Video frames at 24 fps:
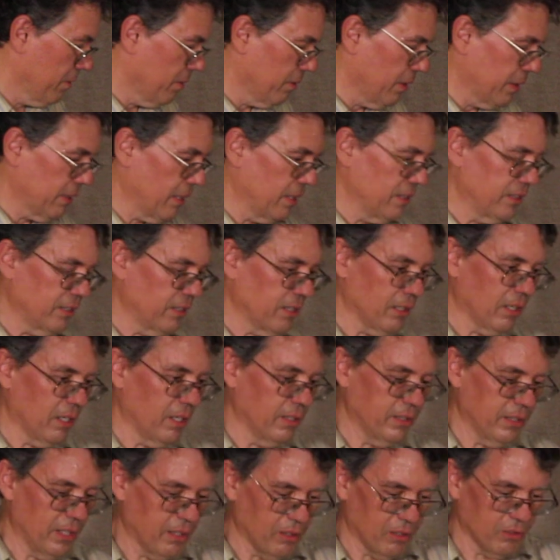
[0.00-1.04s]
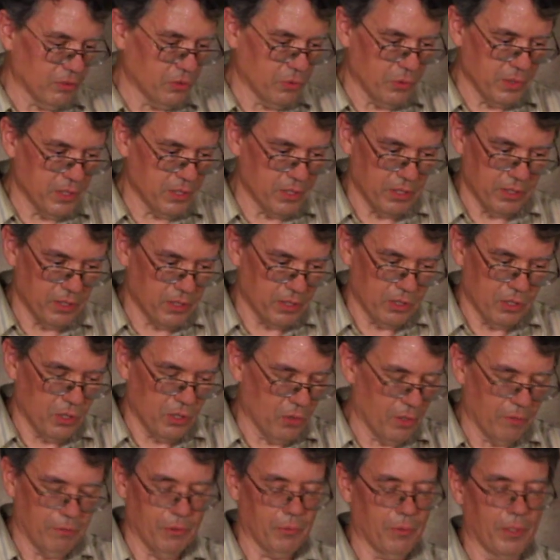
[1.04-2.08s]
They're like identical twins that just
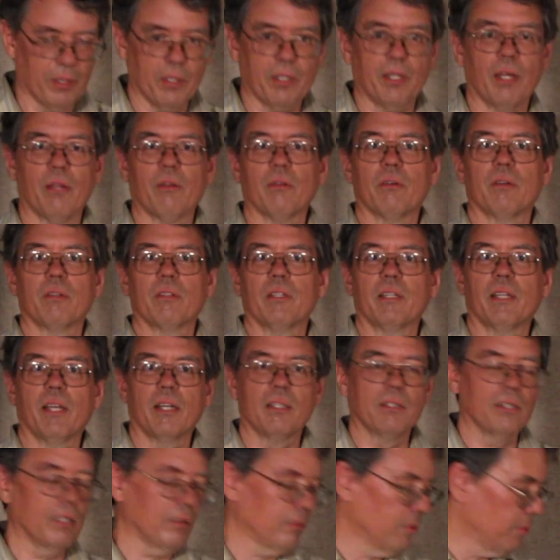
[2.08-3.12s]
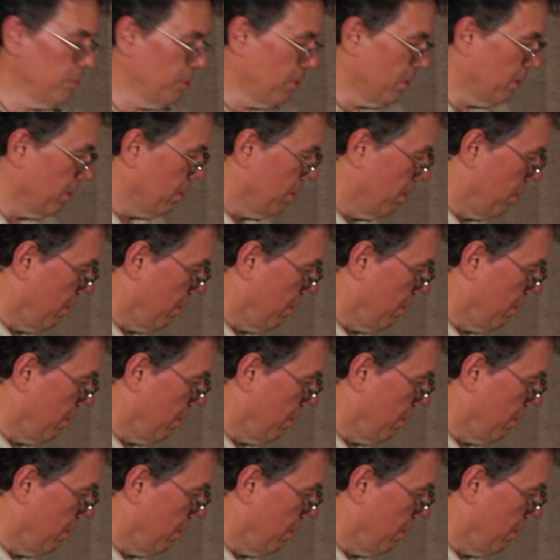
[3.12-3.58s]
go everywhere together, and you can't tell them apart.